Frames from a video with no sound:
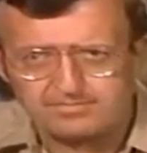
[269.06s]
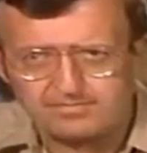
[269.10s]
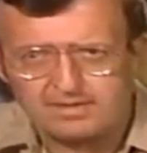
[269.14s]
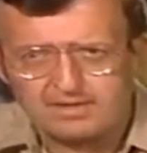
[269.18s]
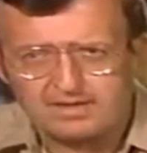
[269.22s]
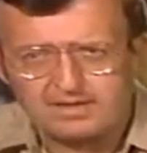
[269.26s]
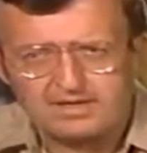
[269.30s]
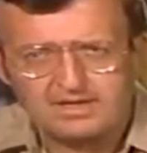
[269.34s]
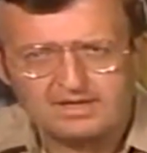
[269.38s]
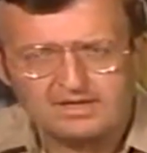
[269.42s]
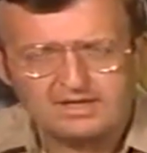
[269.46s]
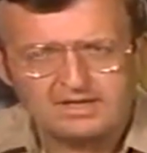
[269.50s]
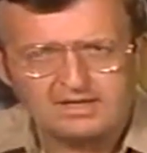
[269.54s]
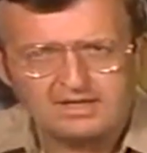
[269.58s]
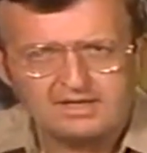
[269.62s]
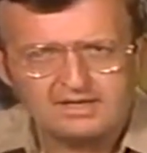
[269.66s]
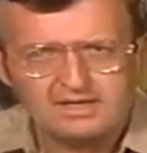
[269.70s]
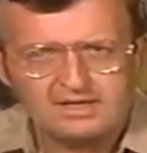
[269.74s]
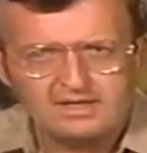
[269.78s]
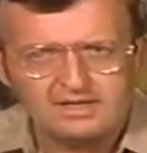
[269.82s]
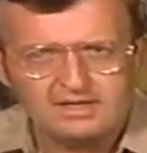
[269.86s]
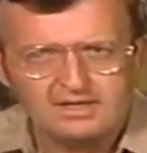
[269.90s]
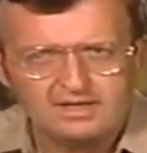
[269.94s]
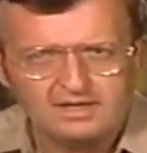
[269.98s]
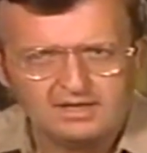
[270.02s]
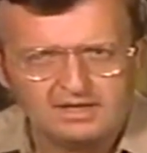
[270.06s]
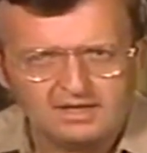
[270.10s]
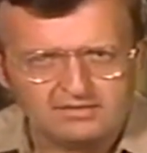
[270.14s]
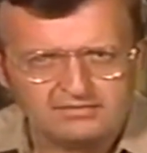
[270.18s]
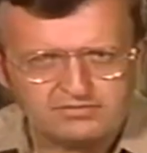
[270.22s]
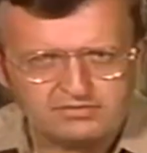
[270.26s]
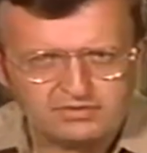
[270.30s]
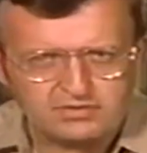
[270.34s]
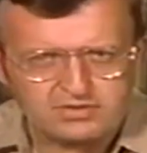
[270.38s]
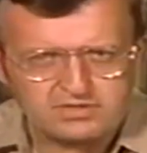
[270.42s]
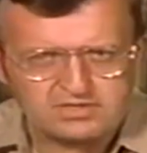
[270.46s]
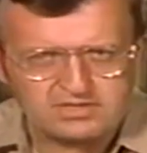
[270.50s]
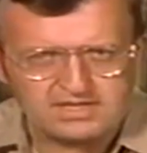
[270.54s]
Of course, the inside of a
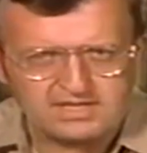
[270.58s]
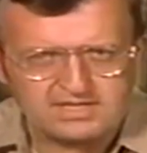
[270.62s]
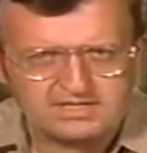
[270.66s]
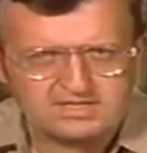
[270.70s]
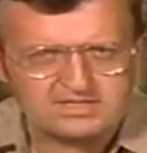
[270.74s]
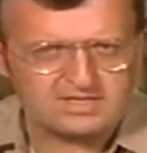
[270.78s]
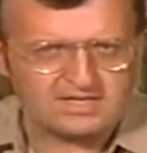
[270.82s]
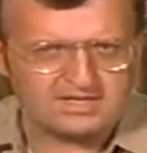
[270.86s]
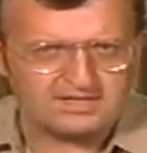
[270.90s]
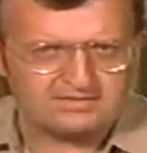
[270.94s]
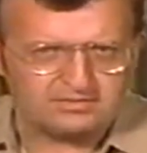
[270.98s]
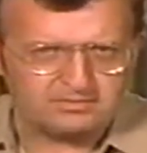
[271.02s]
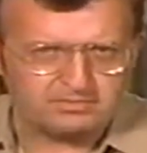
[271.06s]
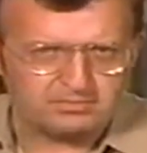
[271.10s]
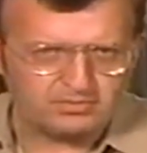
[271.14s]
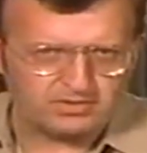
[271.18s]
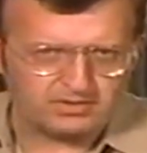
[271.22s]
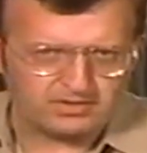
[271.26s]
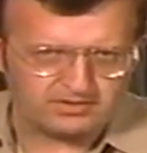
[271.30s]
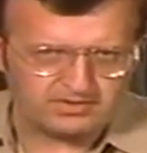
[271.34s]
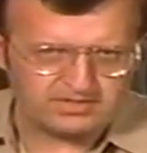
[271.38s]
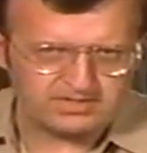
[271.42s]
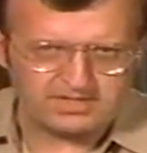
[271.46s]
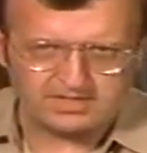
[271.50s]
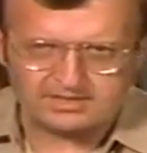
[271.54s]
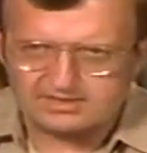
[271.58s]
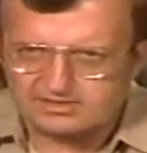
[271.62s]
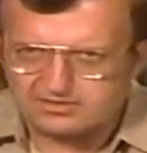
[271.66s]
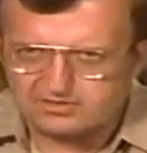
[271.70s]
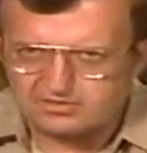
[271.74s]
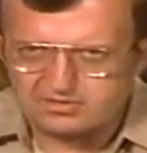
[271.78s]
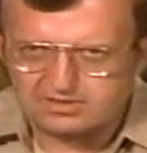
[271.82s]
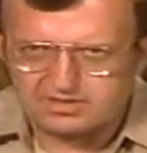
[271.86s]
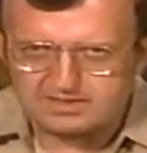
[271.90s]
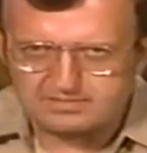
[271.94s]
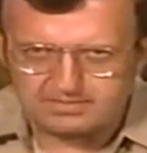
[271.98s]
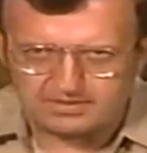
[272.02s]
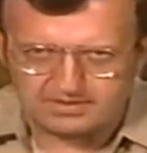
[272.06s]
boiler is not the only place that a leak can
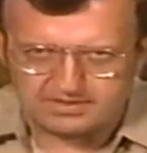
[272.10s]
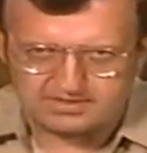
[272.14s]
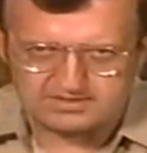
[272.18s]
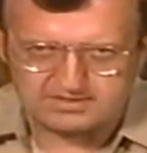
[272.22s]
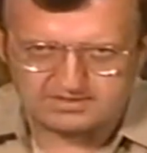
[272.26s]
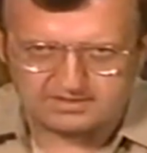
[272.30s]
occur.